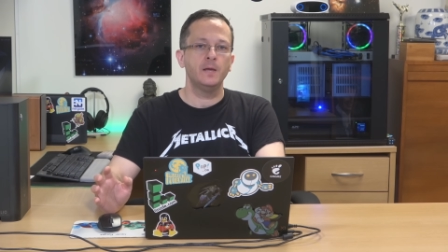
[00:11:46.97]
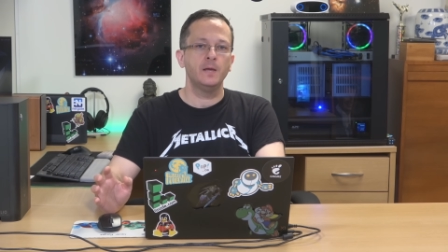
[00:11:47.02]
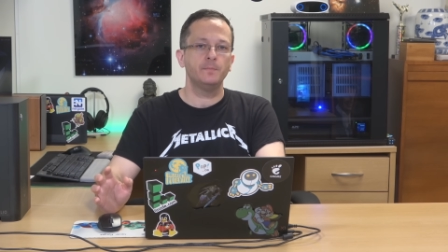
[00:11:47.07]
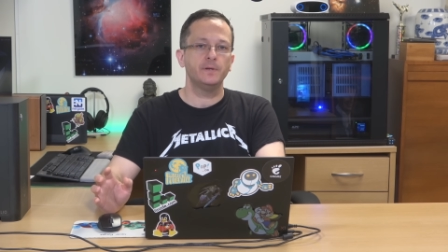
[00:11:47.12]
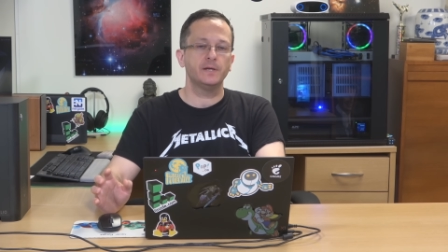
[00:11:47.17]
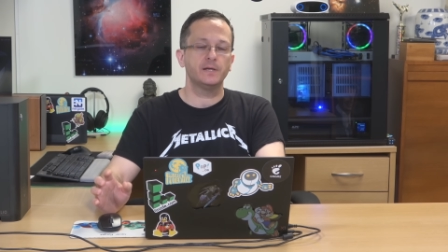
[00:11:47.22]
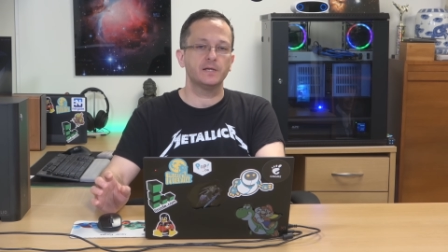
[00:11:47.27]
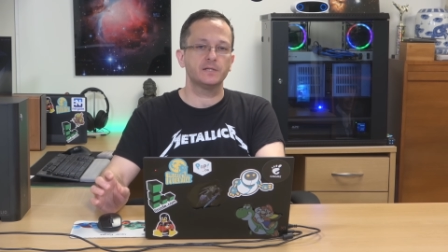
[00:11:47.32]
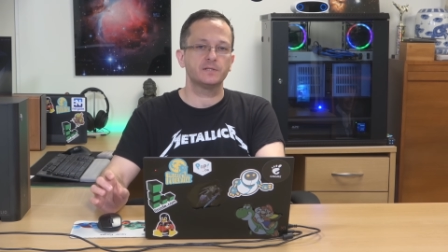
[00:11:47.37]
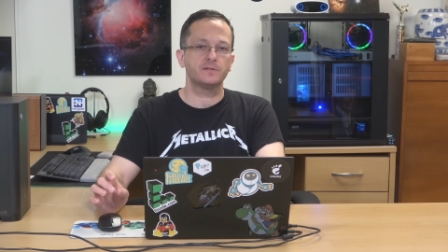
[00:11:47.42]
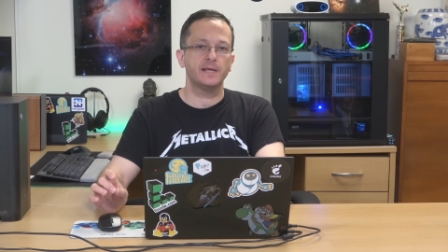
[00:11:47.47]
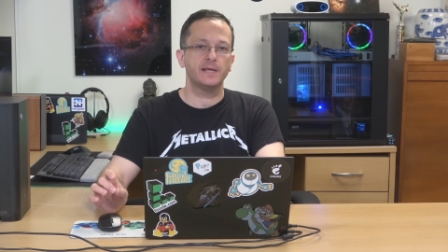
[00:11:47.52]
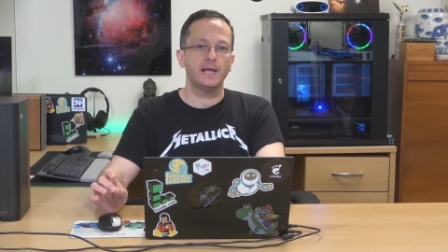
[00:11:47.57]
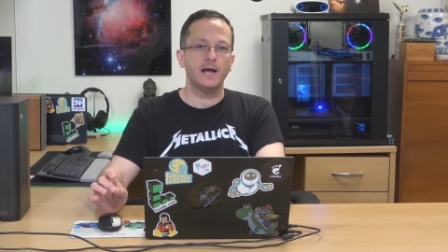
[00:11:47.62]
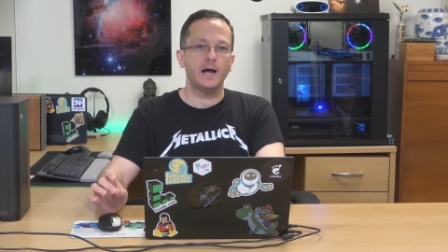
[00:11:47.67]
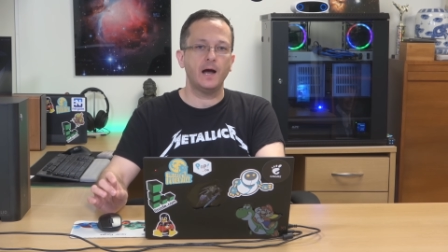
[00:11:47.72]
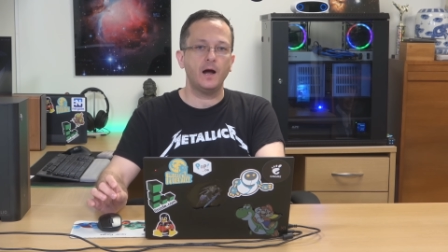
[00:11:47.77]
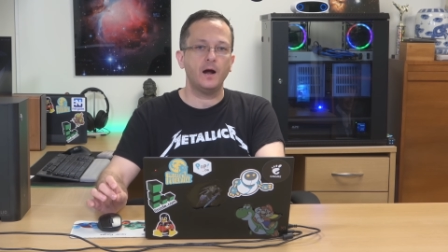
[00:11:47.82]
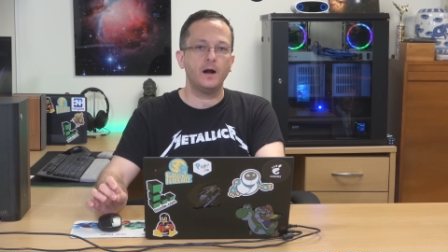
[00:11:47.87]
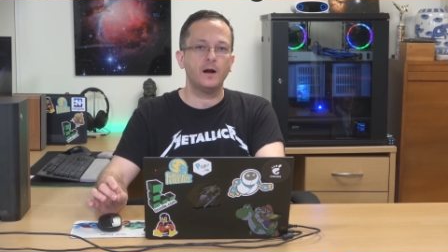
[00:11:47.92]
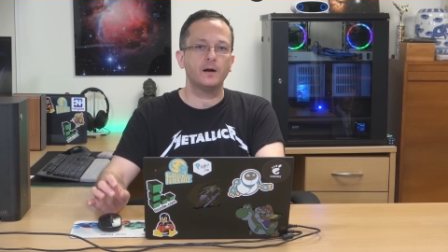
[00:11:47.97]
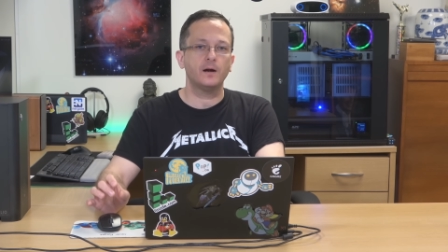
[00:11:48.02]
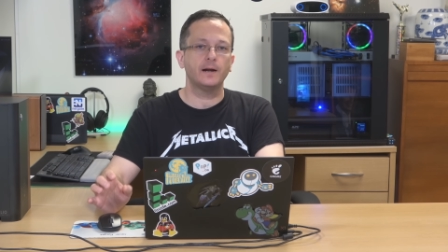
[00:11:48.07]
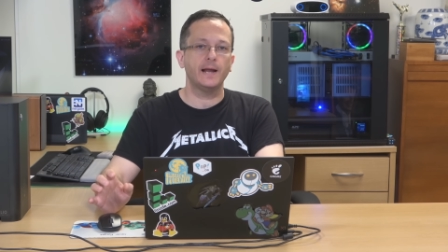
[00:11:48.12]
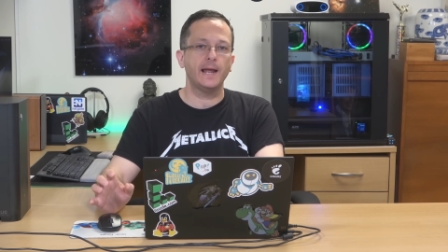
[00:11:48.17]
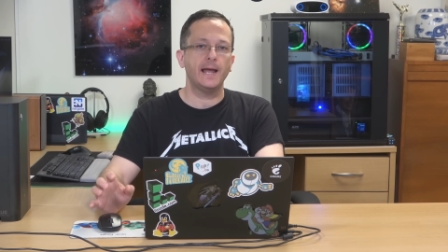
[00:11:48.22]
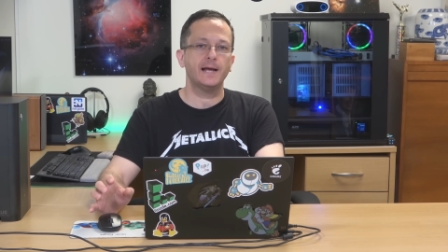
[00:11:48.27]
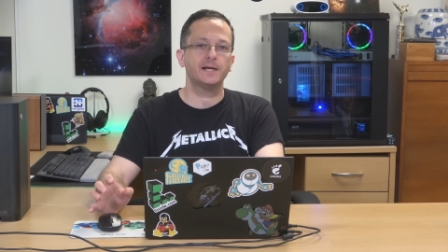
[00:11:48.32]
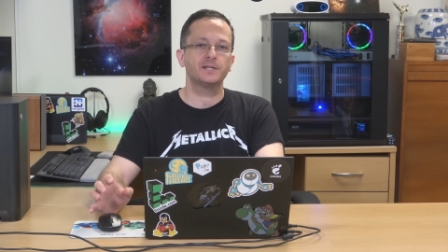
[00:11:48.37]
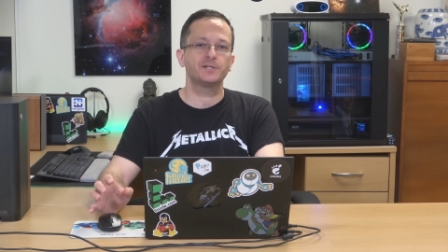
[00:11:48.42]
because they are
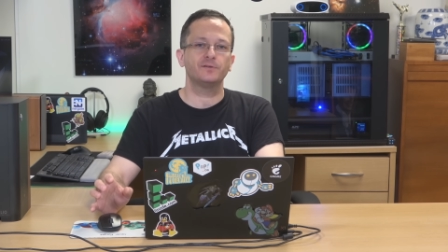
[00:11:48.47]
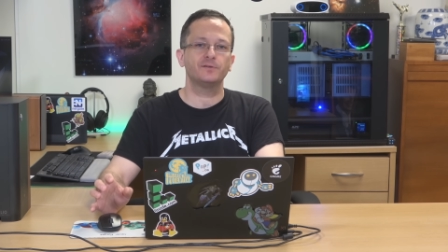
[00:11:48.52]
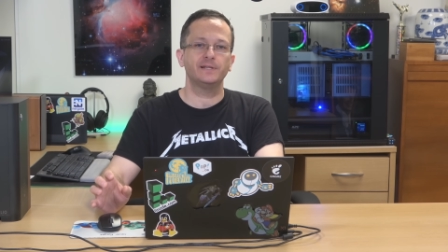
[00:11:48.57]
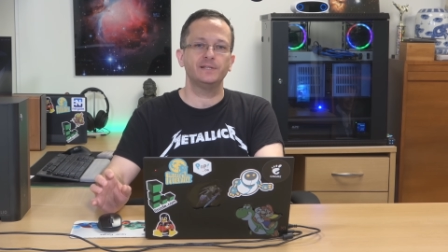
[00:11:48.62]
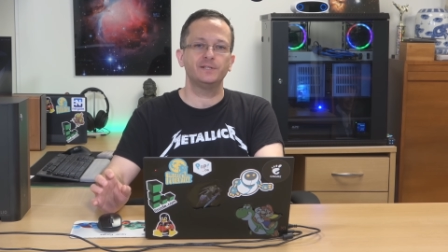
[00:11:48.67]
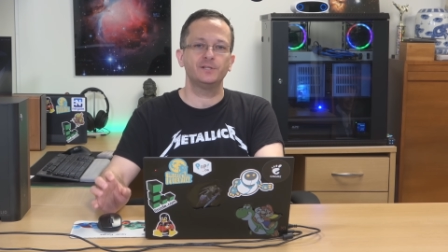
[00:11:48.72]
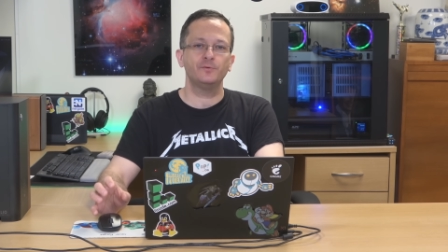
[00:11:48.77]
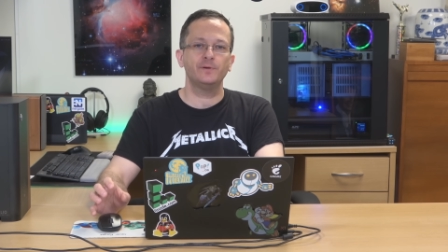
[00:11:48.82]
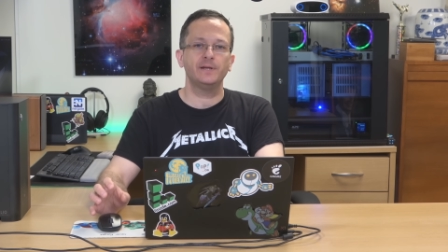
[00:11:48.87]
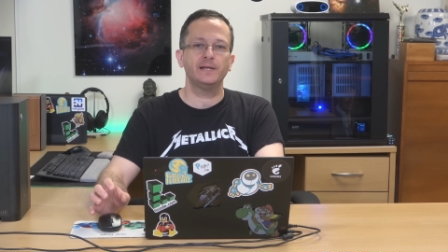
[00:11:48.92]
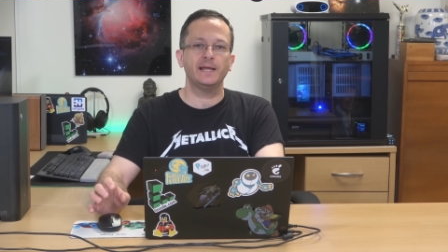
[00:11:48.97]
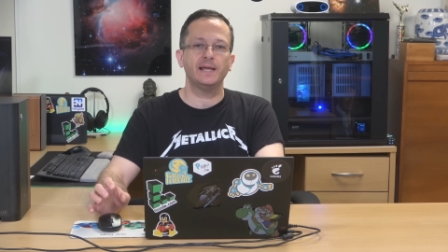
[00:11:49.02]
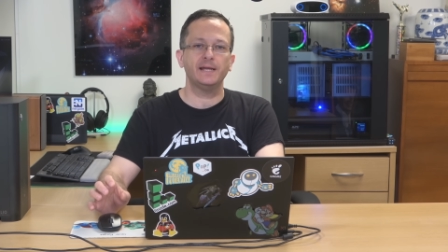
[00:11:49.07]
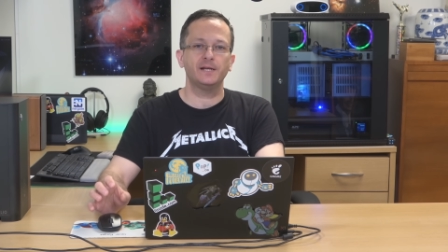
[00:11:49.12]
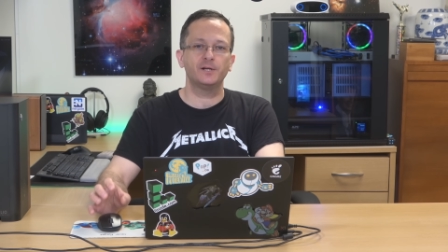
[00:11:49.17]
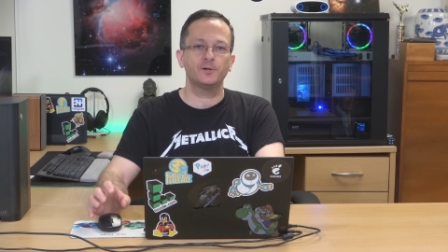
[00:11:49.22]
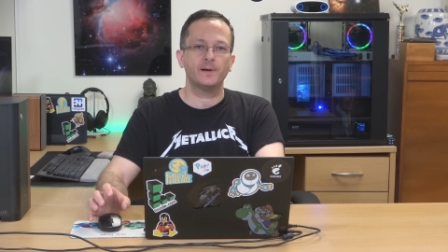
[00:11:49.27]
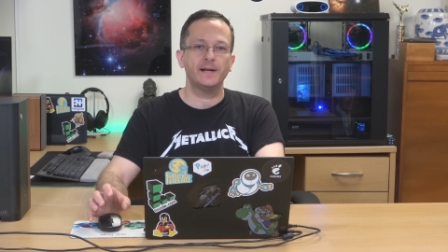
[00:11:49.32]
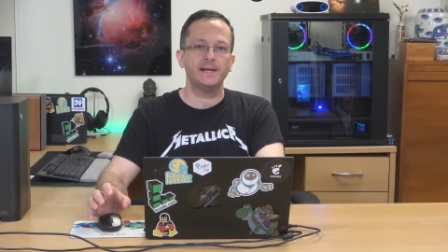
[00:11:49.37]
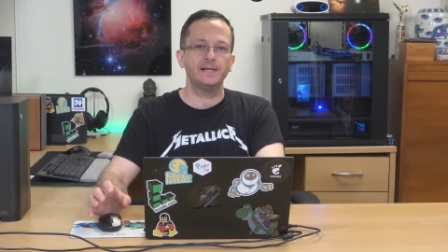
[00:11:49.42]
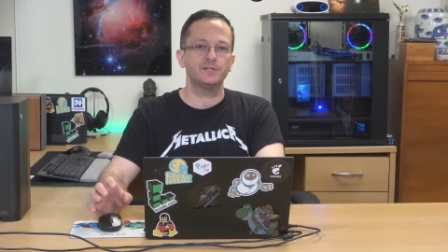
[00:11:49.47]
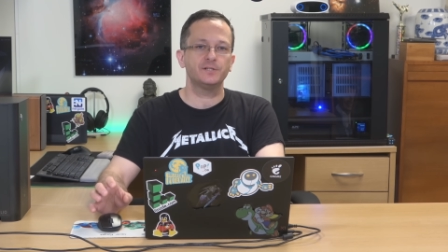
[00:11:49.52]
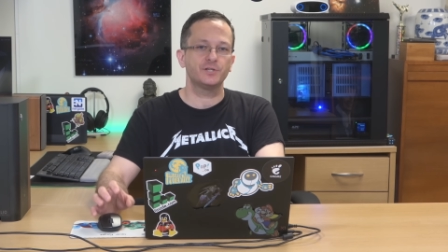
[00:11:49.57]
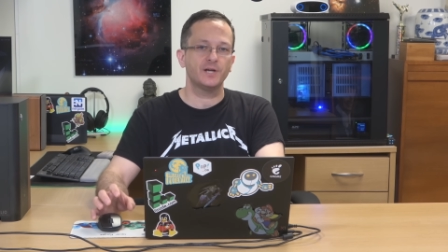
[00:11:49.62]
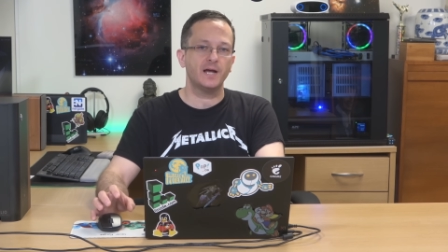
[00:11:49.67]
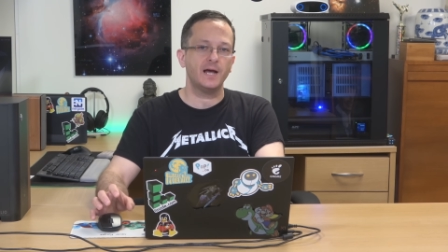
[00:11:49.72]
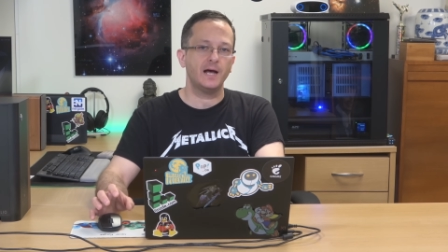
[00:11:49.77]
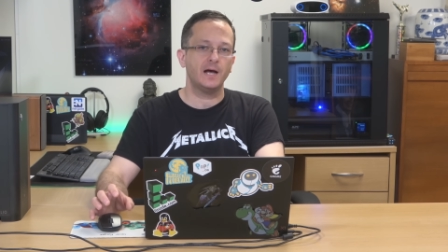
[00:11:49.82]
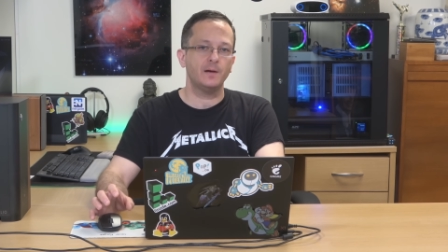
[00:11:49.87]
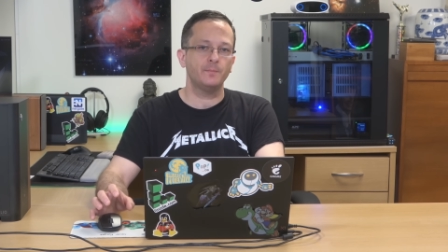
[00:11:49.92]
actually doing a great
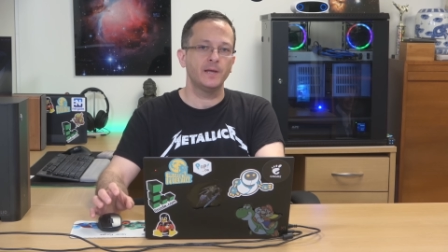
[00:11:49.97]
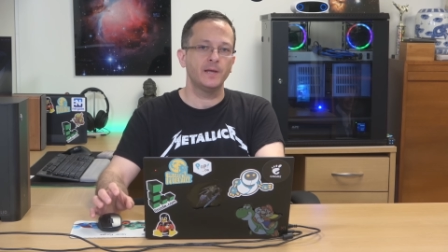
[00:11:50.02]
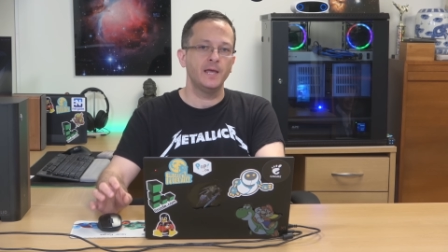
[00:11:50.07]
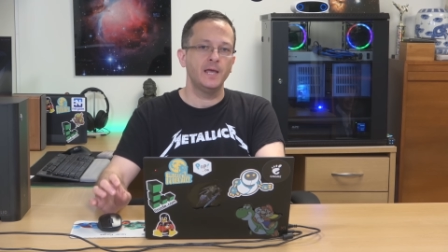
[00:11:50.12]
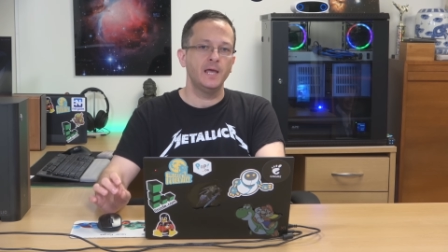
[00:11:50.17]
job.